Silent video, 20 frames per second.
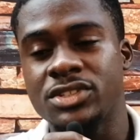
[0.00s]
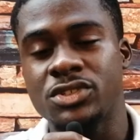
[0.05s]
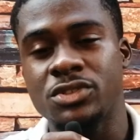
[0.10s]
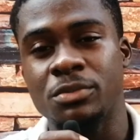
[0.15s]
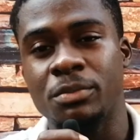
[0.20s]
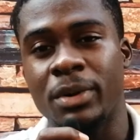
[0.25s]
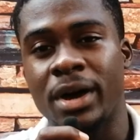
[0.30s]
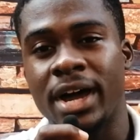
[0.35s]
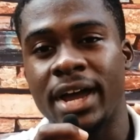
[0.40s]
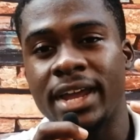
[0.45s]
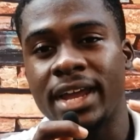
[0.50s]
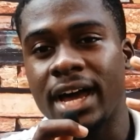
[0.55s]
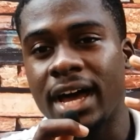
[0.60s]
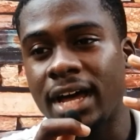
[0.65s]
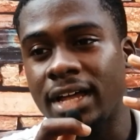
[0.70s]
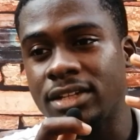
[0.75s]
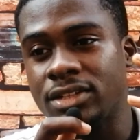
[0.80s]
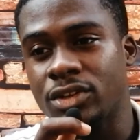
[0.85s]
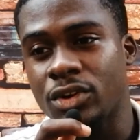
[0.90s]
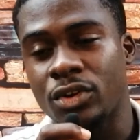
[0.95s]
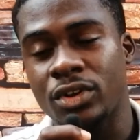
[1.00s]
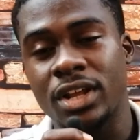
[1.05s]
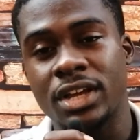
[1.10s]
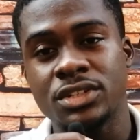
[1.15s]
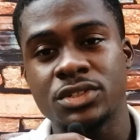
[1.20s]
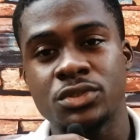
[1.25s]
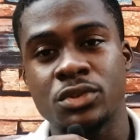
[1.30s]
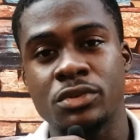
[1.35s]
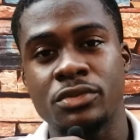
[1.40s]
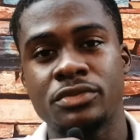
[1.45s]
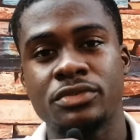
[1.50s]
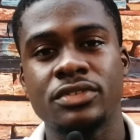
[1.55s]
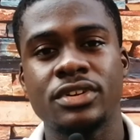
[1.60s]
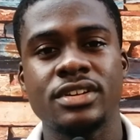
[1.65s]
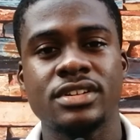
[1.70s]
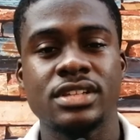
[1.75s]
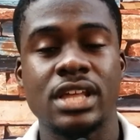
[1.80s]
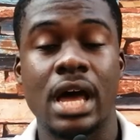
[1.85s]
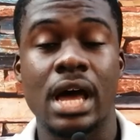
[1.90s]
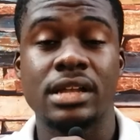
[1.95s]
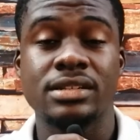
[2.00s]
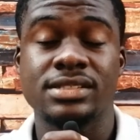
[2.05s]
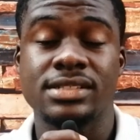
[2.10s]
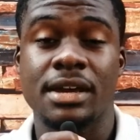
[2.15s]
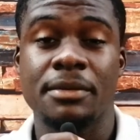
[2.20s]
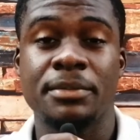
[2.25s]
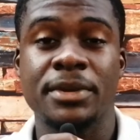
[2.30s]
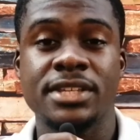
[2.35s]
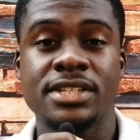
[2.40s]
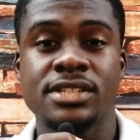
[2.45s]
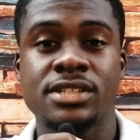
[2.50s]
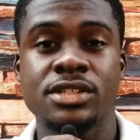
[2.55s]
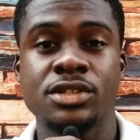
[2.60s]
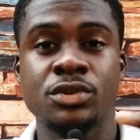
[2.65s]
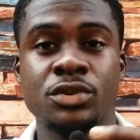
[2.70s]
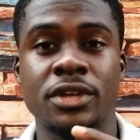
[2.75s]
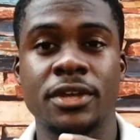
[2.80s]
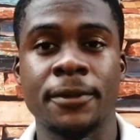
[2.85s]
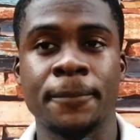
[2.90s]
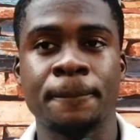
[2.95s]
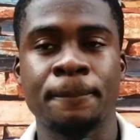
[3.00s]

to buy and other stuff, and they're basically okay.